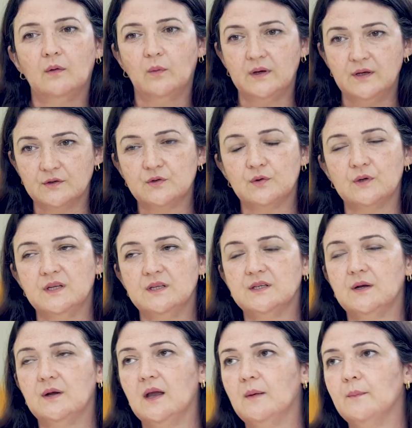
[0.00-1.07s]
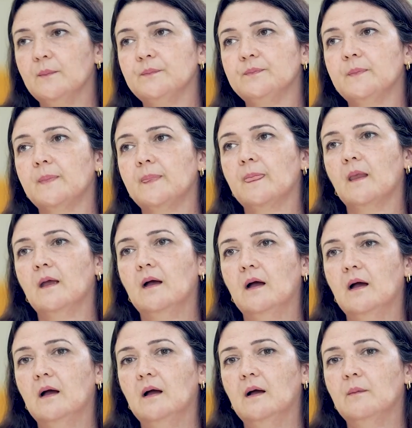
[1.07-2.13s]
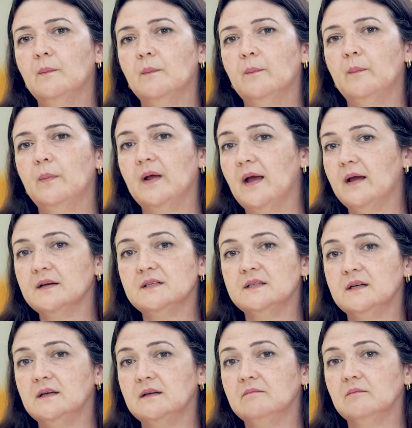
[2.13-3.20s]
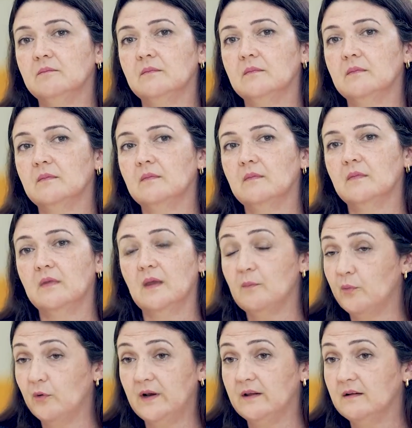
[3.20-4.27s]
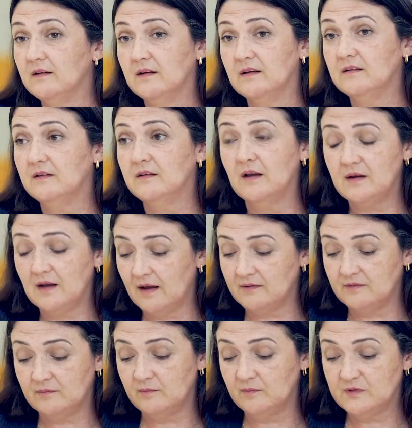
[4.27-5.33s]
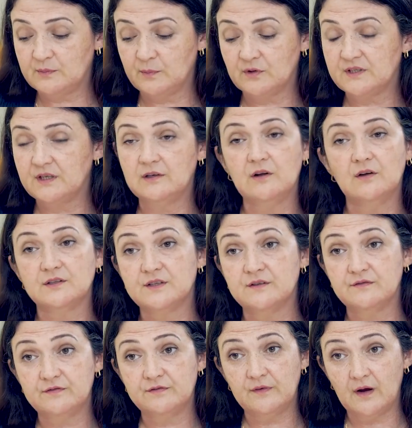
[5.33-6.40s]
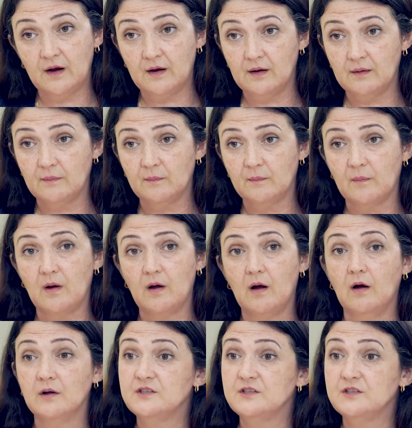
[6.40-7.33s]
when you're talking to him. But actually, they're brilliant. They had spotted lots of our